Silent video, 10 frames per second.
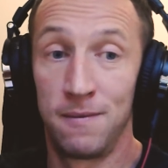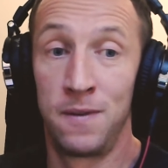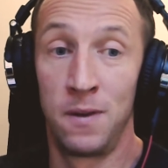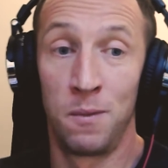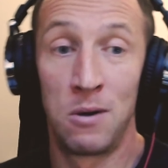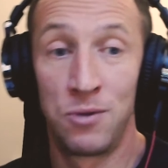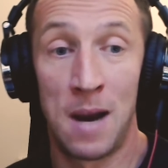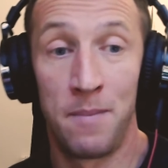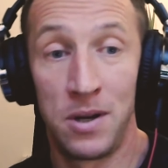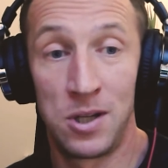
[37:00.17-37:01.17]
for the World
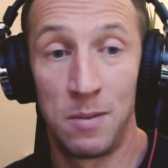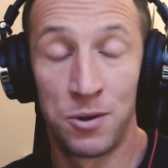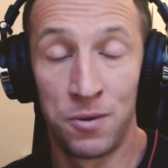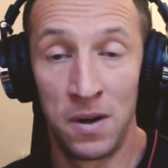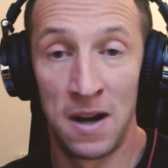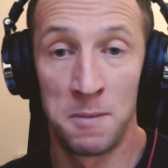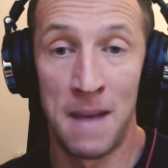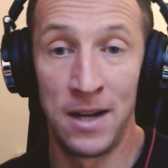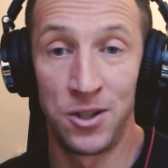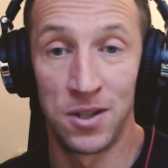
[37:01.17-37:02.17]
Championships through those
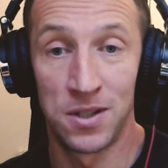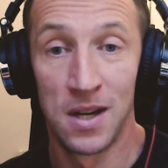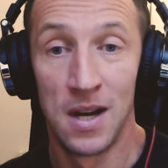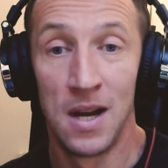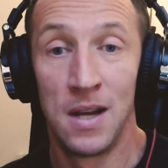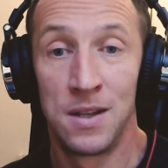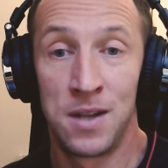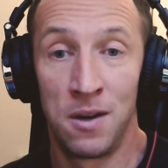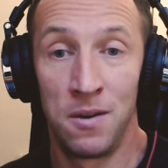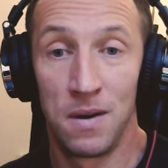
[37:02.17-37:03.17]
majors.
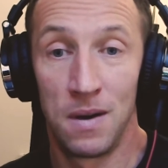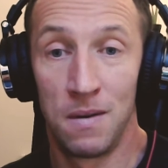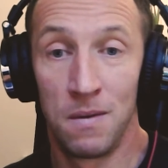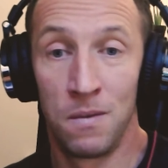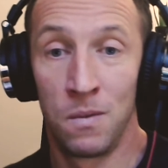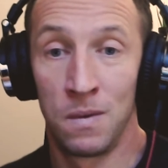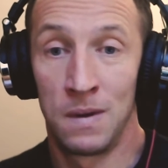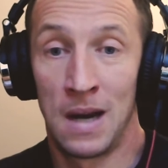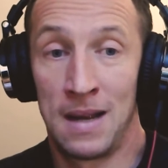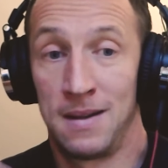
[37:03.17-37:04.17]
So,
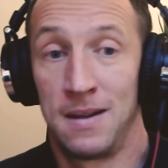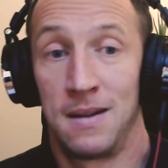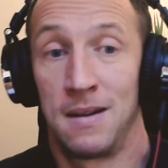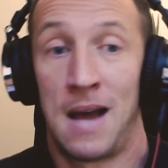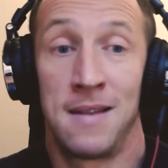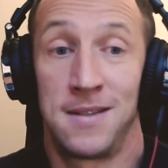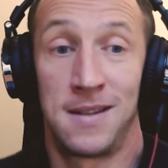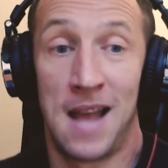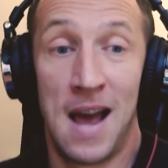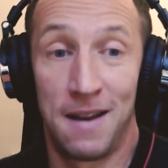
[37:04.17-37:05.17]
like,
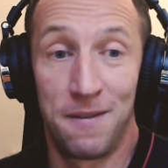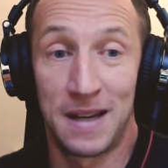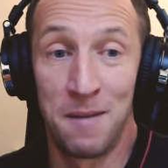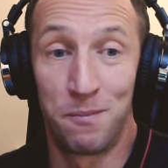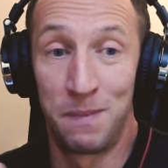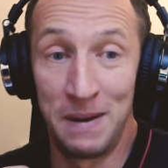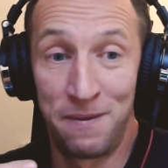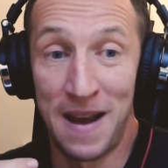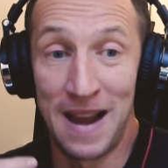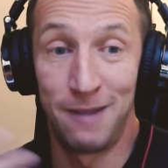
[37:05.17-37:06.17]
Hunter's can be
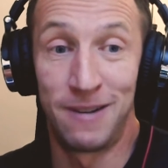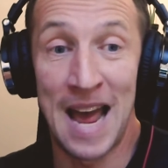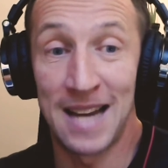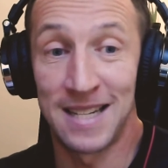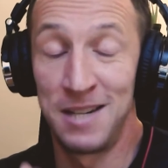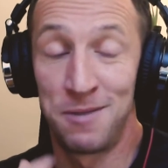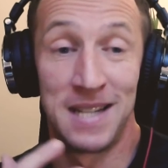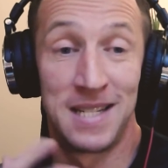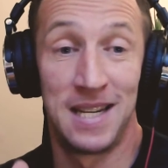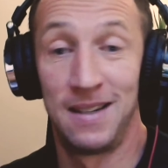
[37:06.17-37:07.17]
fairly relaxed. He's
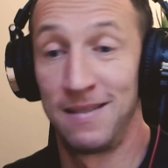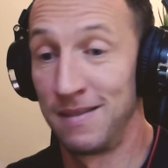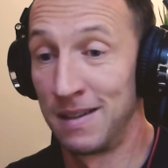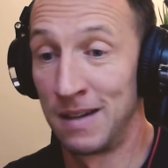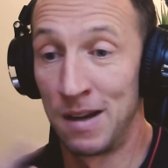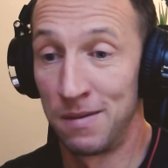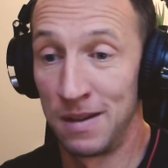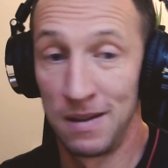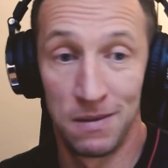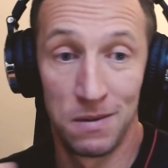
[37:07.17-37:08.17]
racing,
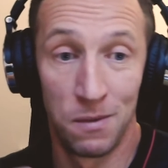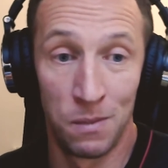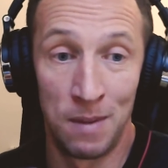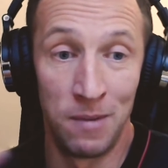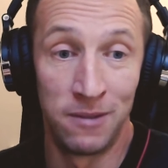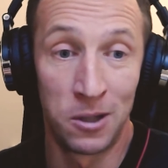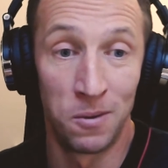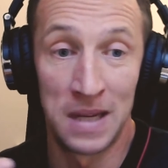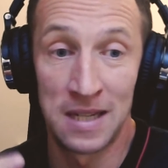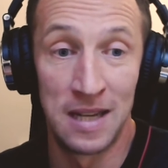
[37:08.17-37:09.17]
when we
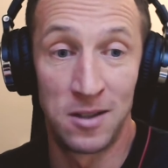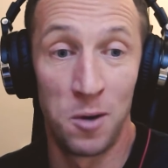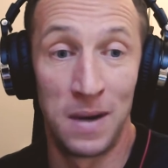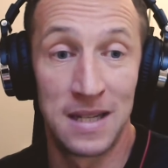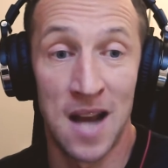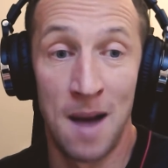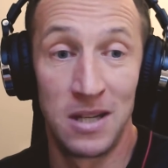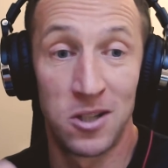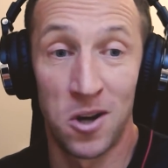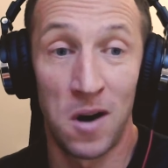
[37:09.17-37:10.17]
record this, in 2 weeks' time
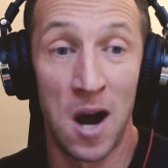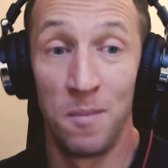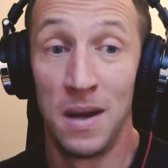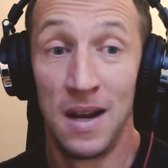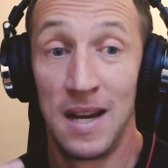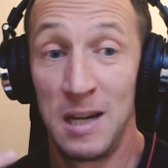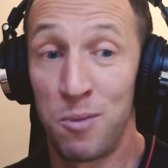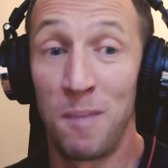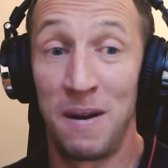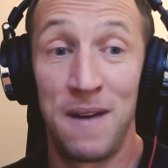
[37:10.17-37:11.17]
in Stockholm. He's
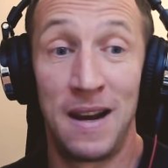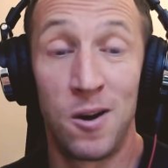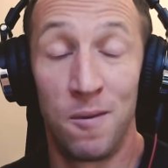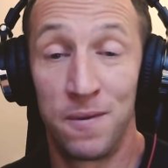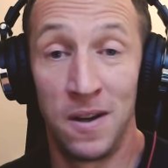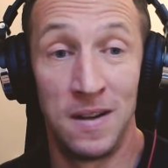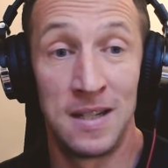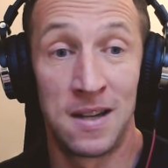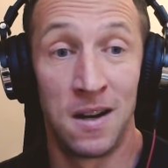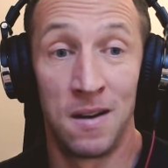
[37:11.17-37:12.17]
probably fairly confident
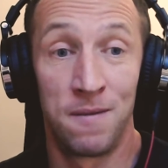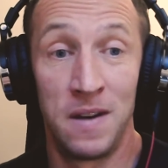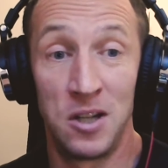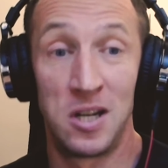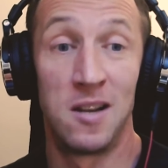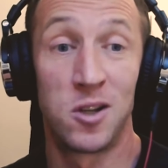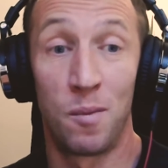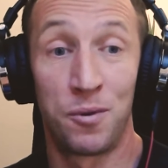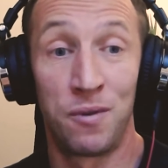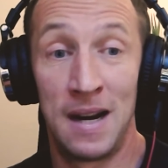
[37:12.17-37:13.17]
he's going to finish in the
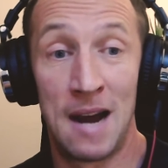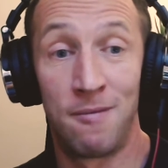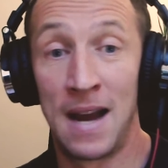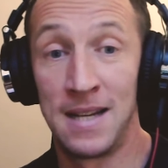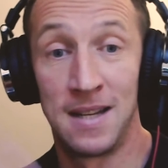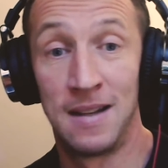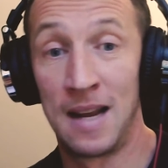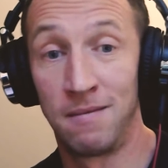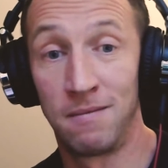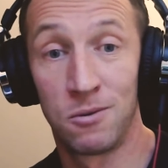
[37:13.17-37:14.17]
top 3 in that race and
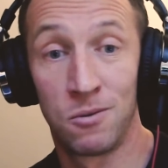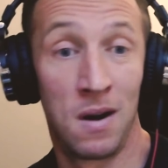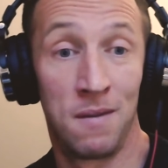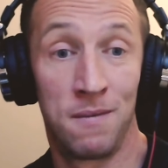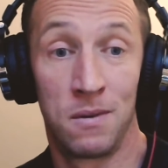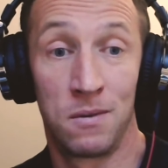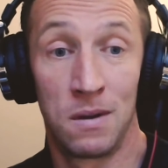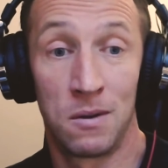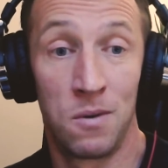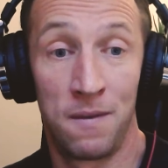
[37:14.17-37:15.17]
then
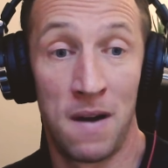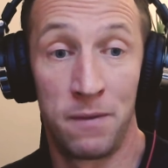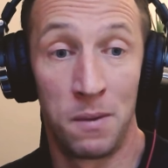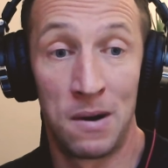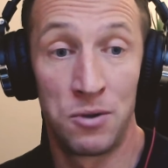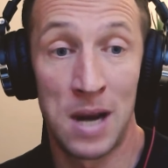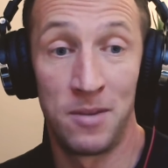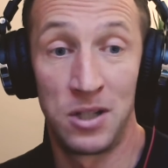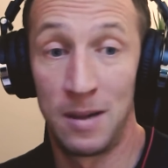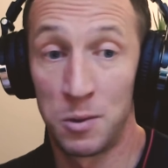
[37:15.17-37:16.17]
qualify for the World
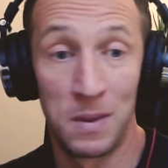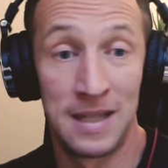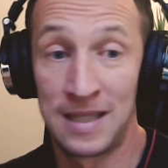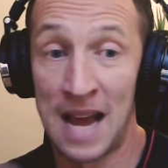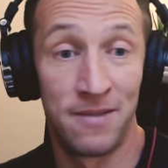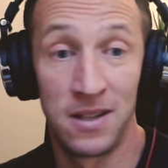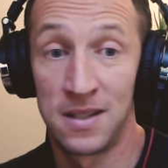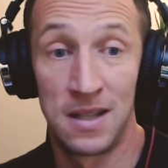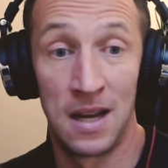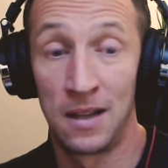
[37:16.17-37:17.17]
Championships. But there's
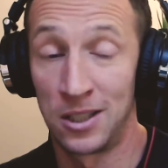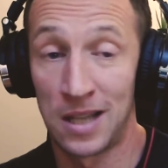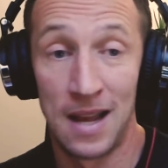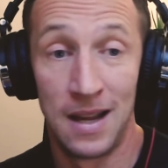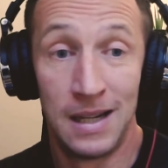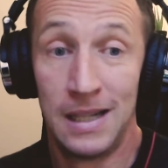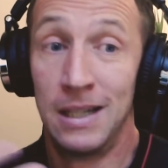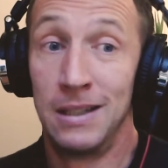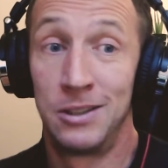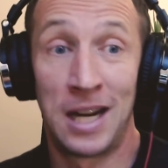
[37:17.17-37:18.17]
others that are just like
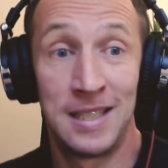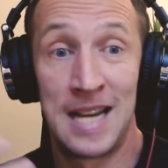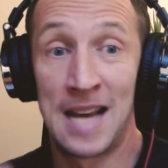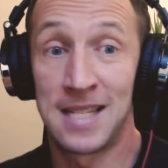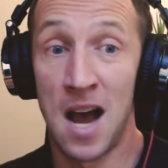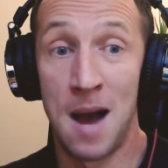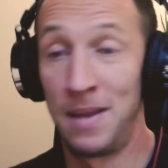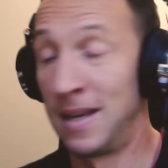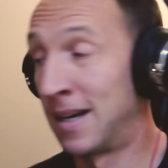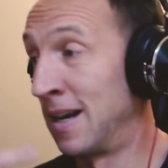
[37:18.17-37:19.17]
chasing that time,
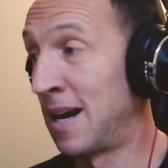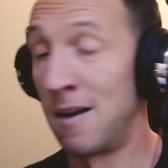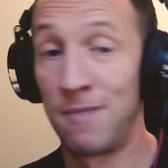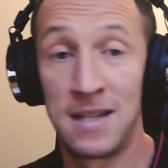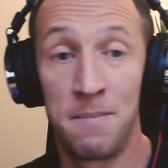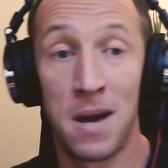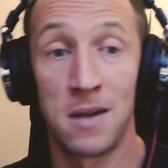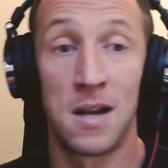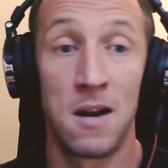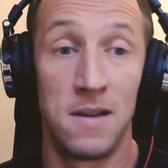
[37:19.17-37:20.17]
and they're going to go and race in
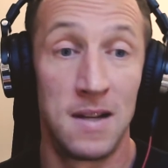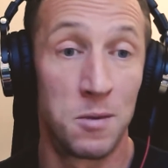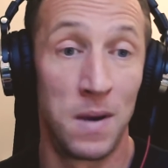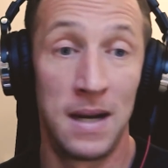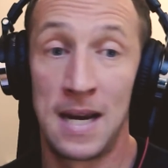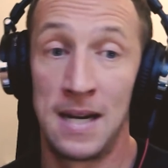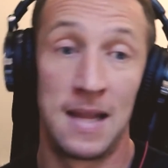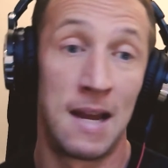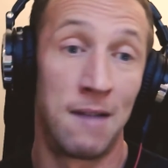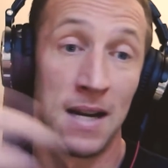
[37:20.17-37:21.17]
Barcelona this weekend,
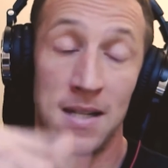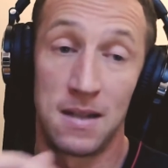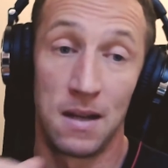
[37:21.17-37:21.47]
and they race